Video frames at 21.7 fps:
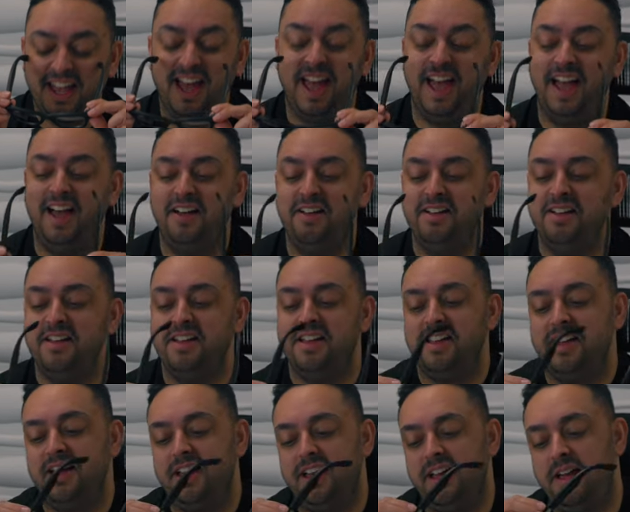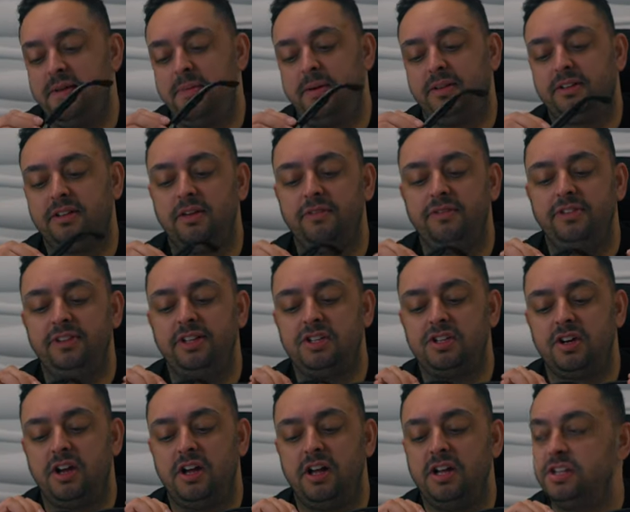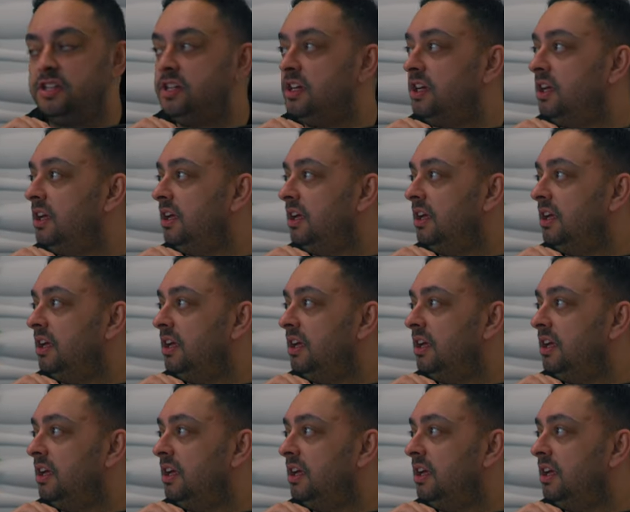the hell? I don't think the charge.